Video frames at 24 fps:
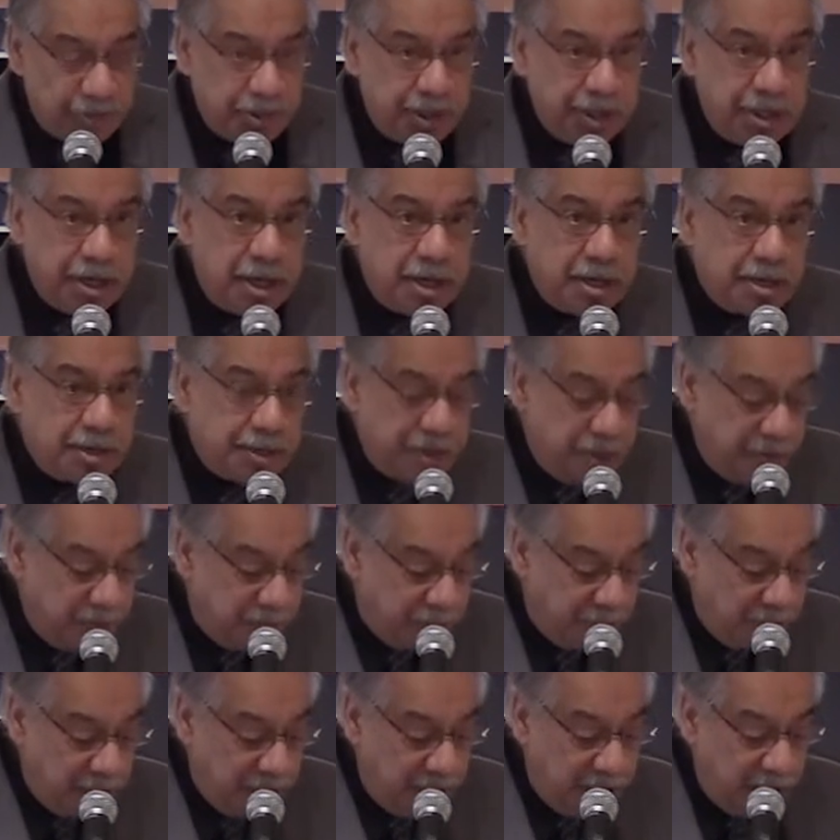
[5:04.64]
media can
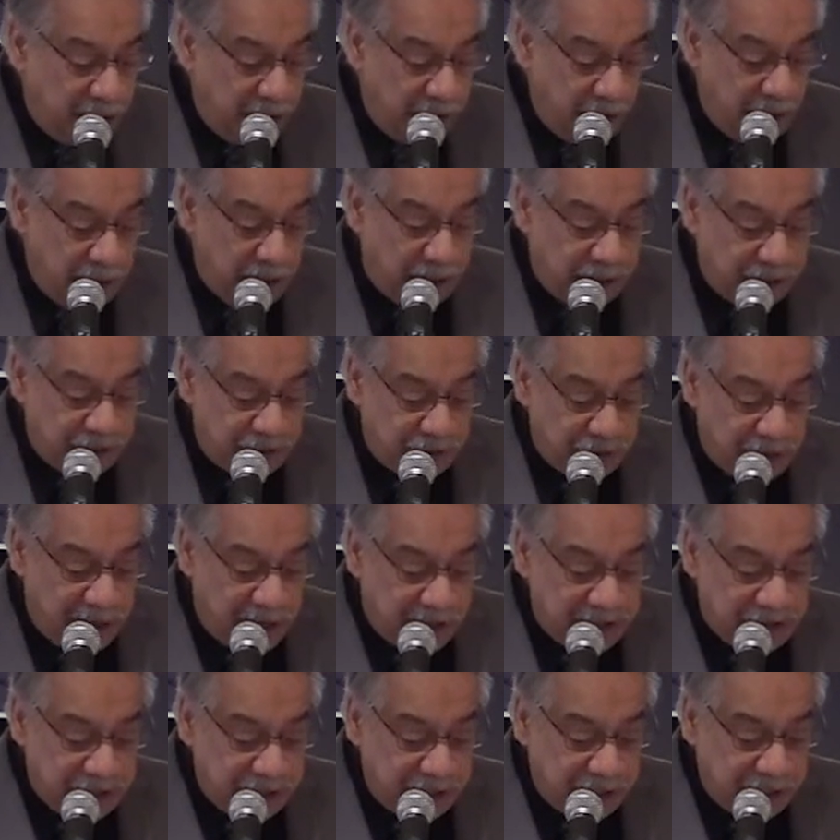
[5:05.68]
play a
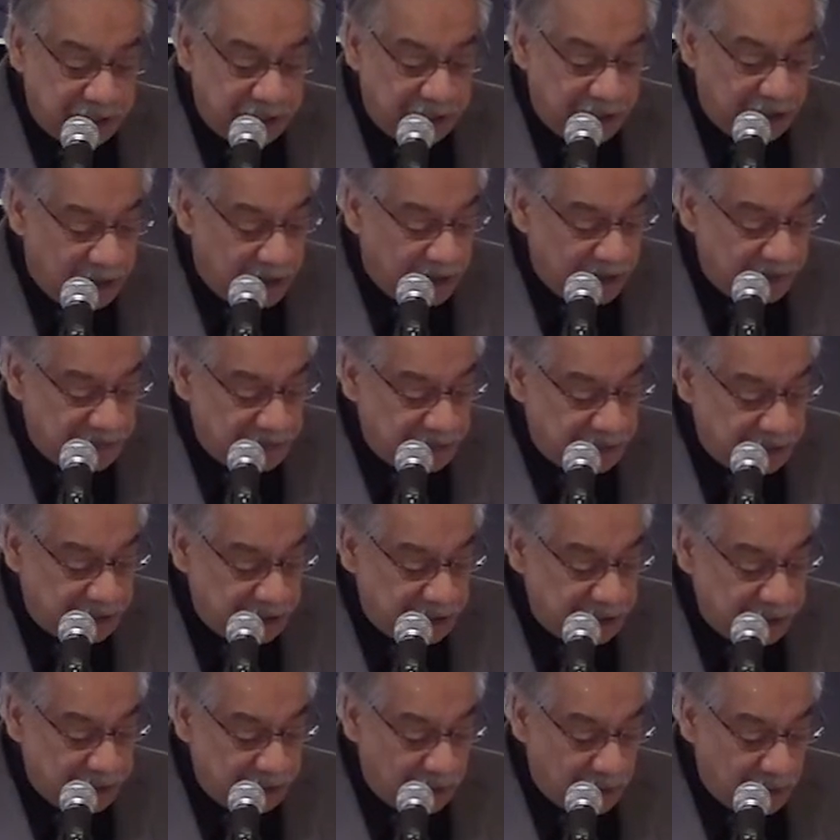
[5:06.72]
tragic and
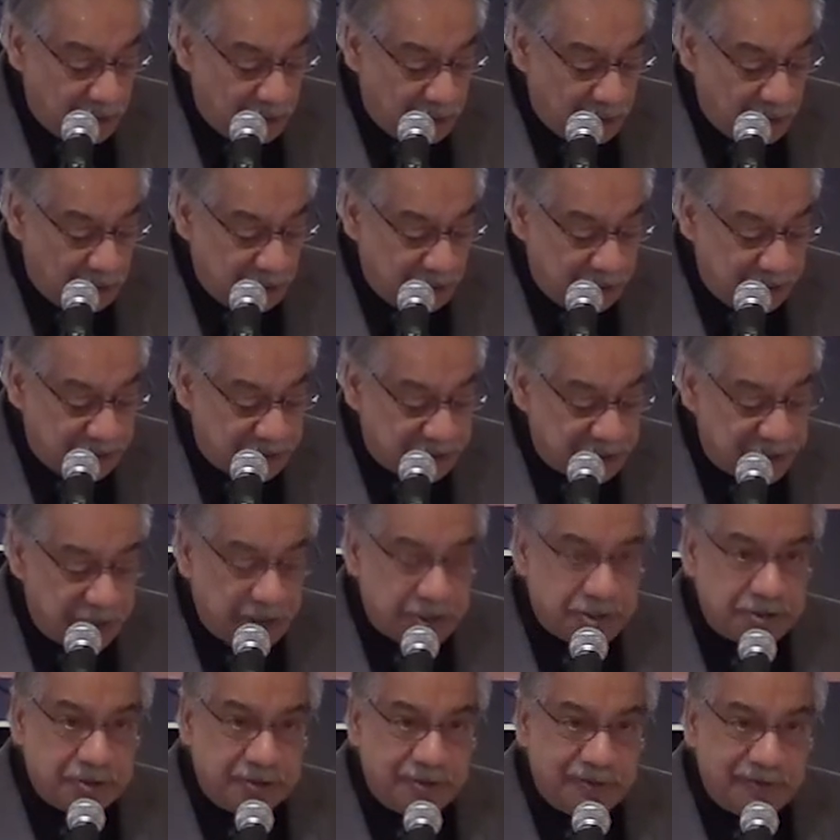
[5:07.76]
life-changing role in
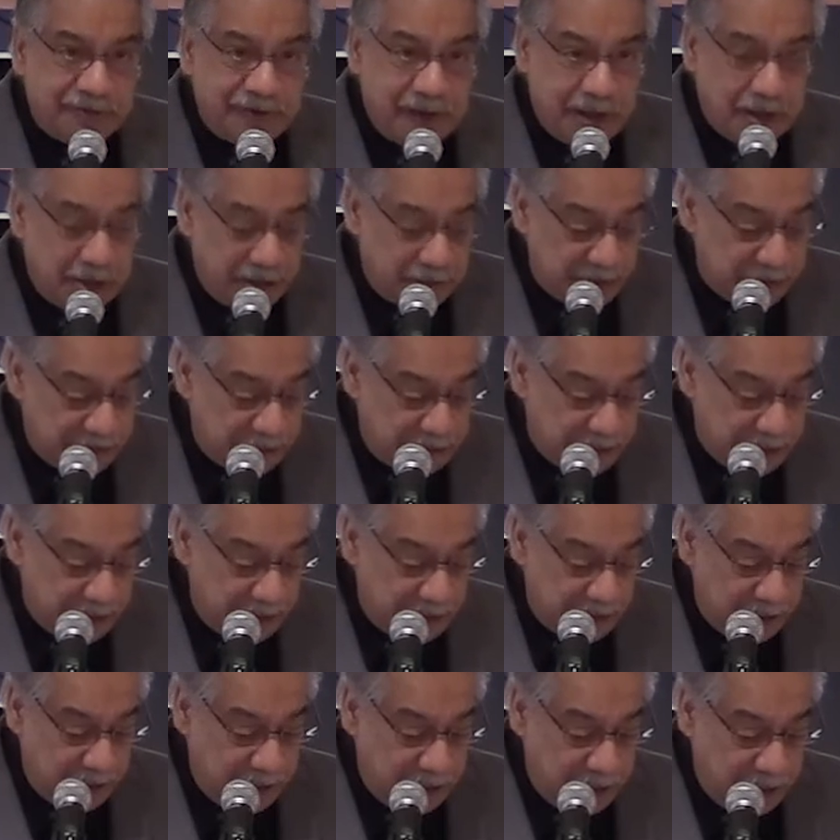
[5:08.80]
sexual violence.
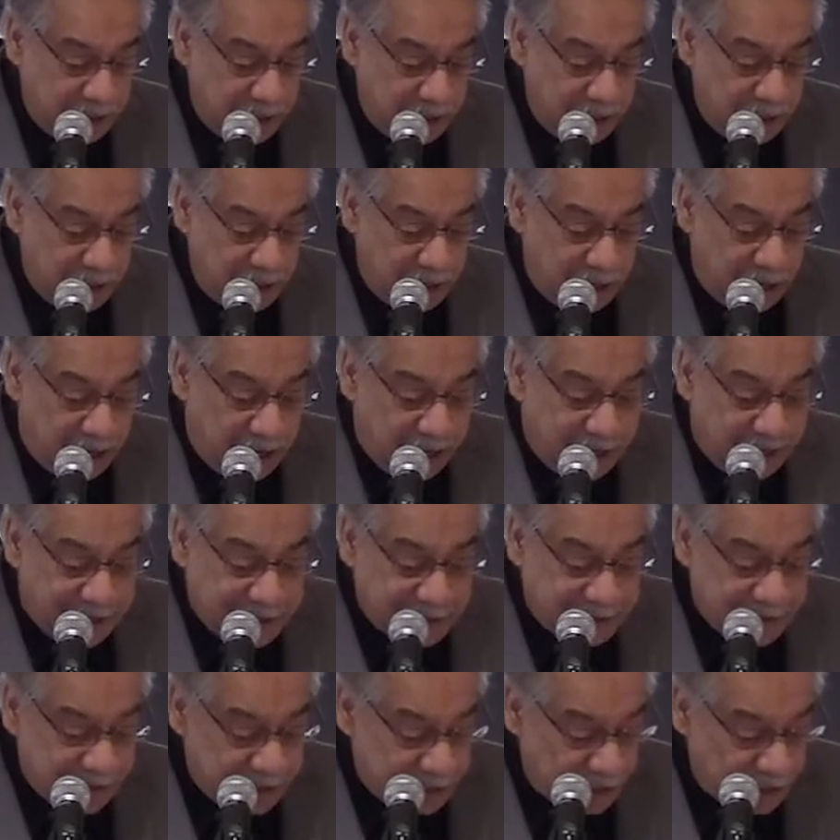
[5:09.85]
It is an